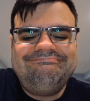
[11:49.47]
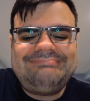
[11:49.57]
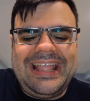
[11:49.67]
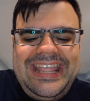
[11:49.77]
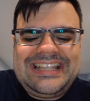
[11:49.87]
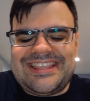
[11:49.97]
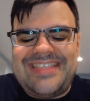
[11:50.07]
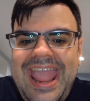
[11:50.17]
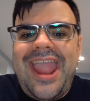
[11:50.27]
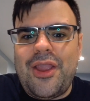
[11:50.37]
he's
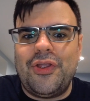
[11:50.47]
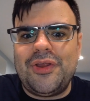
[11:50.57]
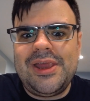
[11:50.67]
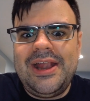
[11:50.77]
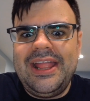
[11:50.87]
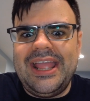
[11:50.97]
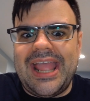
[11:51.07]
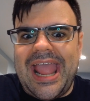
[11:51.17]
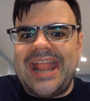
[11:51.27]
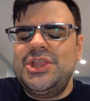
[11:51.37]
there,
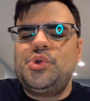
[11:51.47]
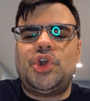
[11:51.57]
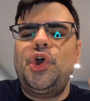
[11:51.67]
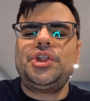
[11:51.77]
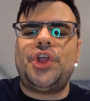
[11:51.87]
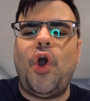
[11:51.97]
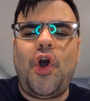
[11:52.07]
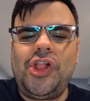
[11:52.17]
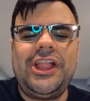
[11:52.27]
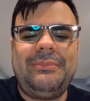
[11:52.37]
and you could
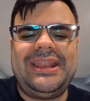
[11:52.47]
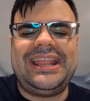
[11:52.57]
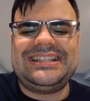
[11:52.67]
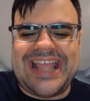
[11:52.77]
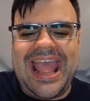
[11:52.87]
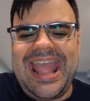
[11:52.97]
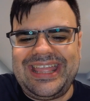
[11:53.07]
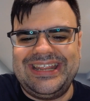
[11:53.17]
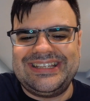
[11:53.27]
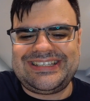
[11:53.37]
call him an
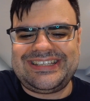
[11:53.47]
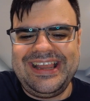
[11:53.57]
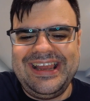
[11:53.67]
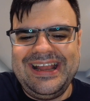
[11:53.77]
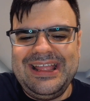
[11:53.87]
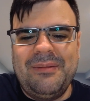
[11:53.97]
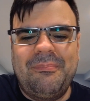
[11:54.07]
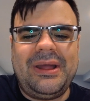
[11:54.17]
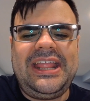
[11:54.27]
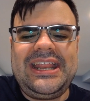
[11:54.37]
antagonist,
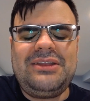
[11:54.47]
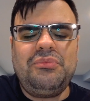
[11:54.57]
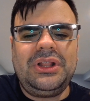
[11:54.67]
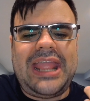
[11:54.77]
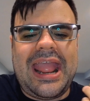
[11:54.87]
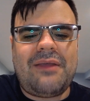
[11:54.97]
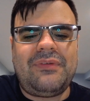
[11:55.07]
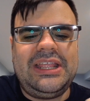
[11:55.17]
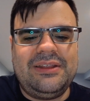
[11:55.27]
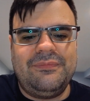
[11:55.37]
but he didn't really have
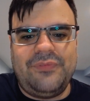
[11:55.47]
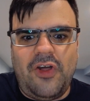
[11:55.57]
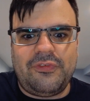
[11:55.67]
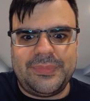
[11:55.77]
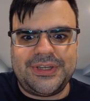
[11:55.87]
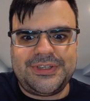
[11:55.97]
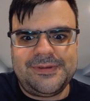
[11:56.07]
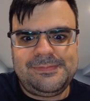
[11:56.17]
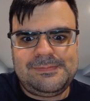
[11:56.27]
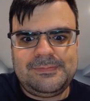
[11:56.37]
any involvement.
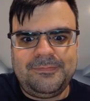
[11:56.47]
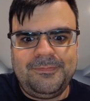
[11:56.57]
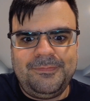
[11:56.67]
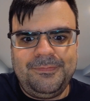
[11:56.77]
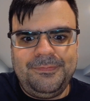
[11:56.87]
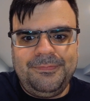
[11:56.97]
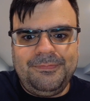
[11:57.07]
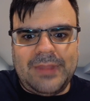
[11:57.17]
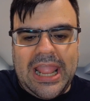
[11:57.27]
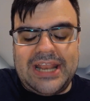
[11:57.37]

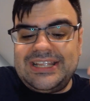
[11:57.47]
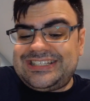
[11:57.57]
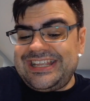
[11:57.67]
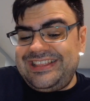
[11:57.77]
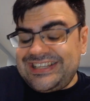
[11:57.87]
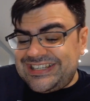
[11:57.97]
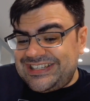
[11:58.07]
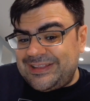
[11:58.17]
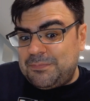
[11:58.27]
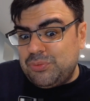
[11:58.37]
And you see, this is
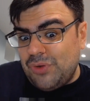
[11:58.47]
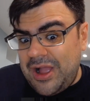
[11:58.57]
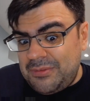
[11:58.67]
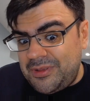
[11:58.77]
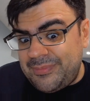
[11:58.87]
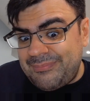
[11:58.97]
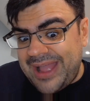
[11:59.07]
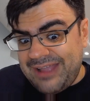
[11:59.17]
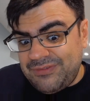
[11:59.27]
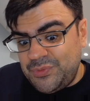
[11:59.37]
the problem I'm
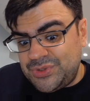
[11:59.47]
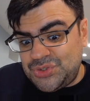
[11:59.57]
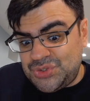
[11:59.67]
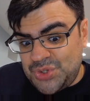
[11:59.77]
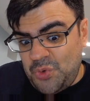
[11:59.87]
having with the show